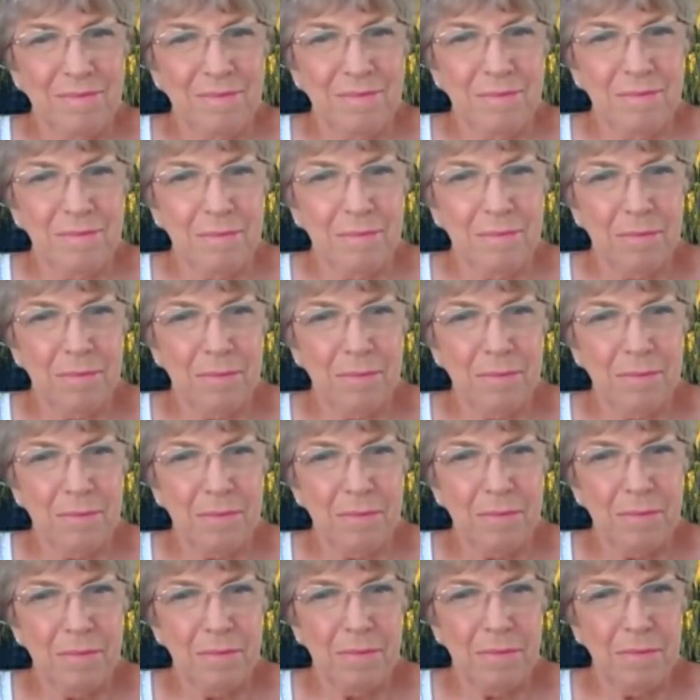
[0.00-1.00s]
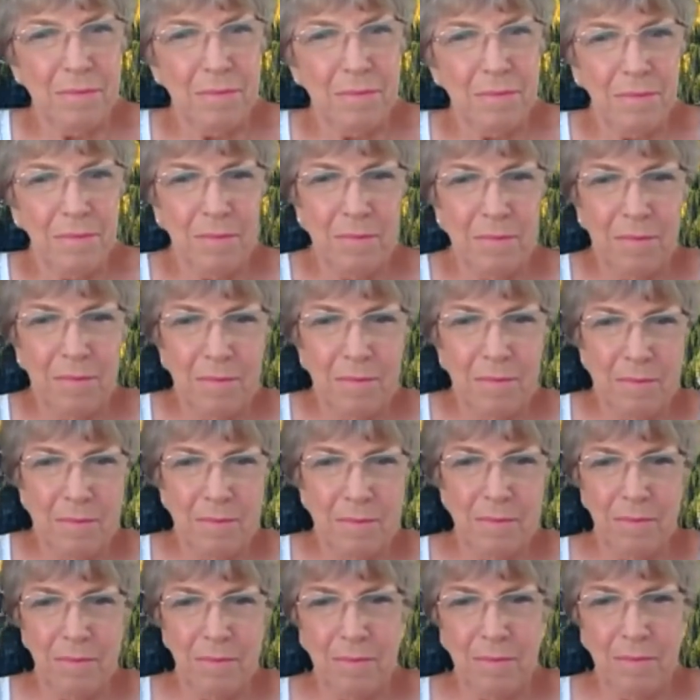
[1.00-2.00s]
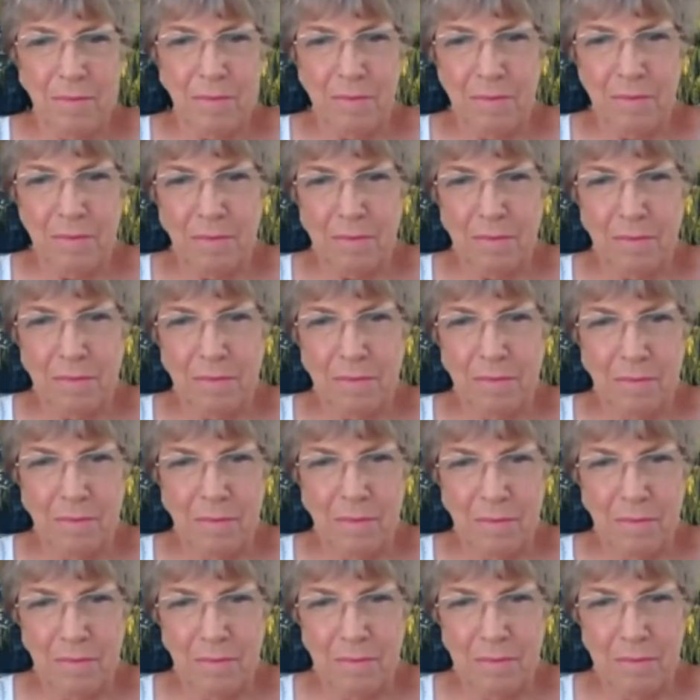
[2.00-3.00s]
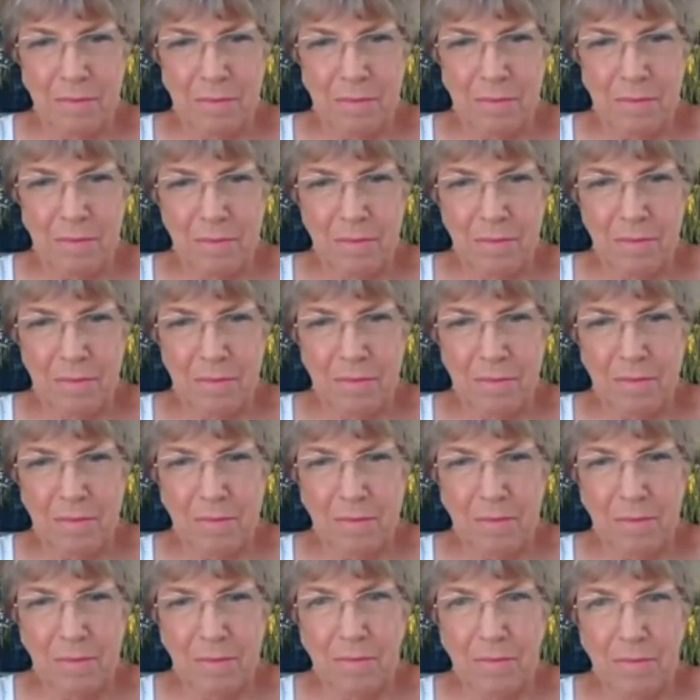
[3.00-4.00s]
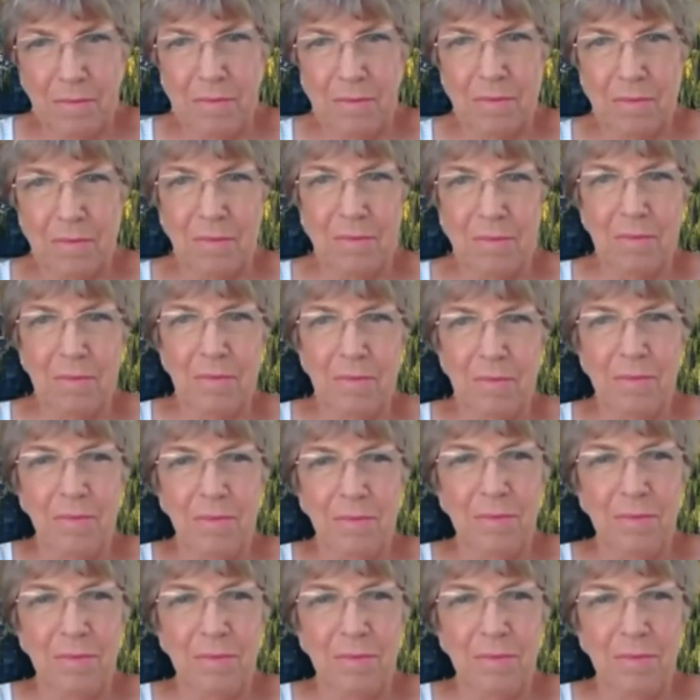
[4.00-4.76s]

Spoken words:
The person shown says nothing.